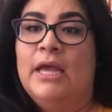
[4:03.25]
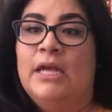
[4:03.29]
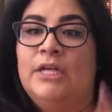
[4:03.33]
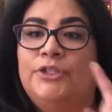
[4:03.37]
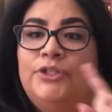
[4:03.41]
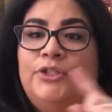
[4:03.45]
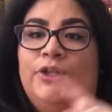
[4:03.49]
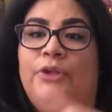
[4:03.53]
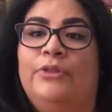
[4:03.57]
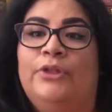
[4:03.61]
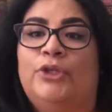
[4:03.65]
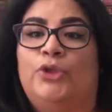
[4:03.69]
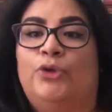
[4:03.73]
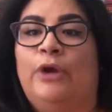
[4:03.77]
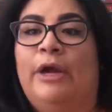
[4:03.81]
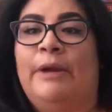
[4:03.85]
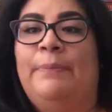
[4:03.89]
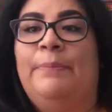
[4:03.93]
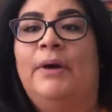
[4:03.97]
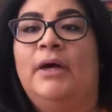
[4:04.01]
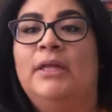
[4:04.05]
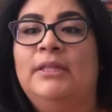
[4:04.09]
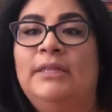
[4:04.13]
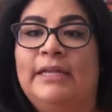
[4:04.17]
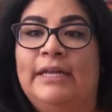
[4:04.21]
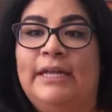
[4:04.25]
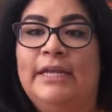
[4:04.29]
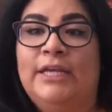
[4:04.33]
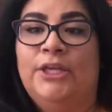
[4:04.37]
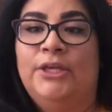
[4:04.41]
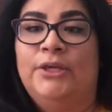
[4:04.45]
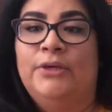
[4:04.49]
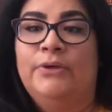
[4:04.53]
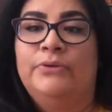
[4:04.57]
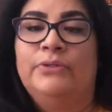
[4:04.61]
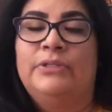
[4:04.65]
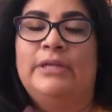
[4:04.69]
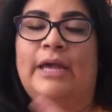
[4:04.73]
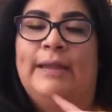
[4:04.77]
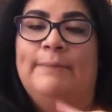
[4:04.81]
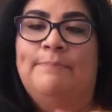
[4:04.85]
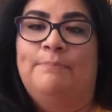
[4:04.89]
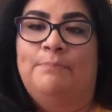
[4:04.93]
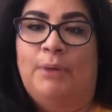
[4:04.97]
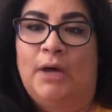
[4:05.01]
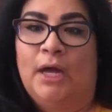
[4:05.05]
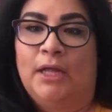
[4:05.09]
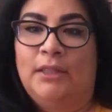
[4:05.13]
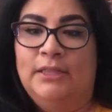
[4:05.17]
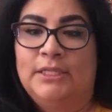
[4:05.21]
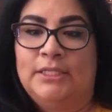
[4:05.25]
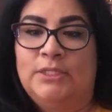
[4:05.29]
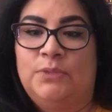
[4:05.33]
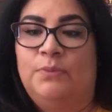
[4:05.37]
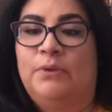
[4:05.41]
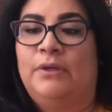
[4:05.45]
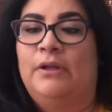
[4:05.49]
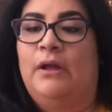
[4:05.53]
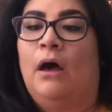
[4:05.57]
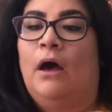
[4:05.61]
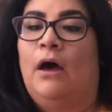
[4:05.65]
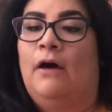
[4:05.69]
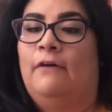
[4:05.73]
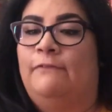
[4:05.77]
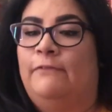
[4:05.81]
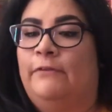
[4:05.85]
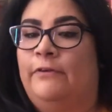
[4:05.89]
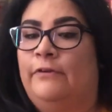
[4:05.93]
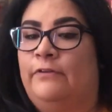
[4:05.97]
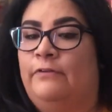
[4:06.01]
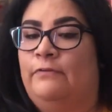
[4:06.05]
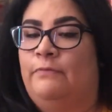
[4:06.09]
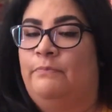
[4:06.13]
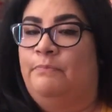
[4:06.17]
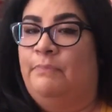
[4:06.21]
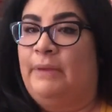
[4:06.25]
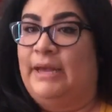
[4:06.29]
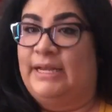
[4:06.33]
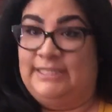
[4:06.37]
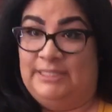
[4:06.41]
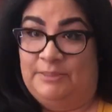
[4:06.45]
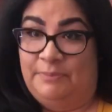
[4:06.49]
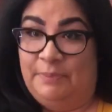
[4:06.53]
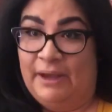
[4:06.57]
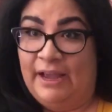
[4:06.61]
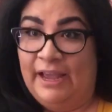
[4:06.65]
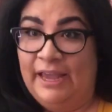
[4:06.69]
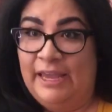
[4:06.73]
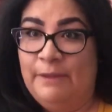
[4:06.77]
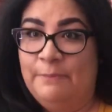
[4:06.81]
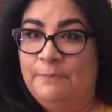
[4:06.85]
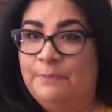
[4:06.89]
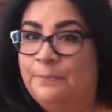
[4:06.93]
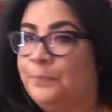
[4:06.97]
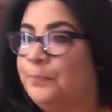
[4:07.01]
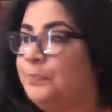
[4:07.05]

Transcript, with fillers: So the tripod that I use, I bought this one off of Best Buy.